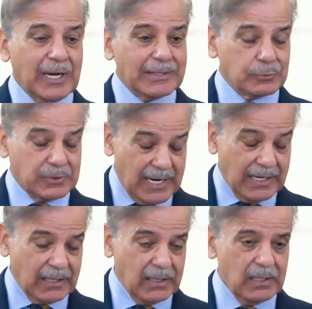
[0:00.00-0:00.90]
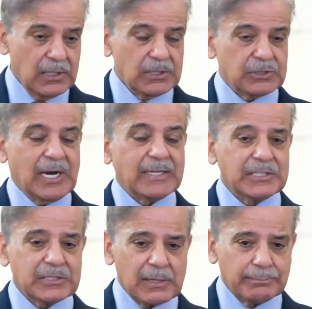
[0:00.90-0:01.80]
I would like to thank
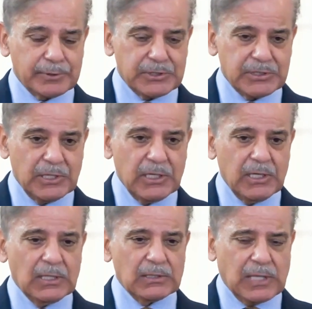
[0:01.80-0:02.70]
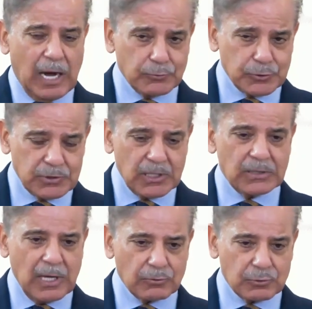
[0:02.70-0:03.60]
Chinese companies, thousands
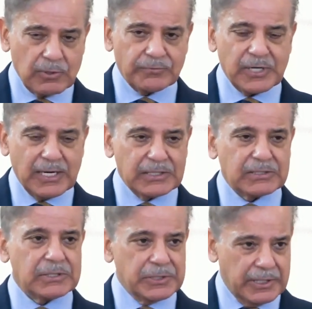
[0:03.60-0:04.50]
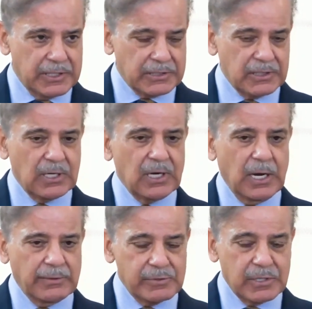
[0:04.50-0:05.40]
and thousands of Chinese engineers
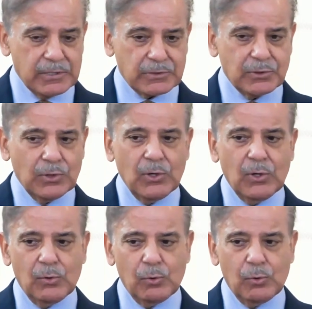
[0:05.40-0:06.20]
and workers